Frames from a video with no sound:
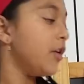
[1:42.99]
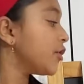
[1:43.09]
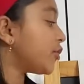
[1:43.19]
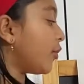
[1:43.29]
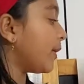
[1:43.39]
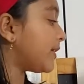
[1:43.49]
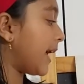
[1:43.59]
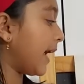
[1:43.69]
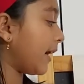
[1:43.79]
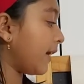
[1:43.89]
So we
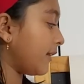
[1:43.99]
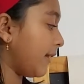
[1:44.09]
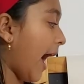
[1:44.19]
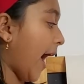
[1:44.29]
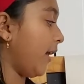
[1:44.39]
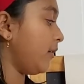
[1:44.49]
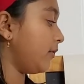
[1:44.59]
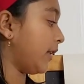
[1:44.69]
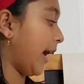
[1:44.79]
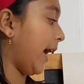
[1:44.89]
take that,
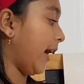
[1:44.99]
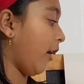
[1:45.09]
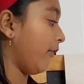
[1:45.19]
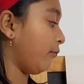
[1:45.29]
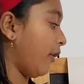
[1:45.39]
the A on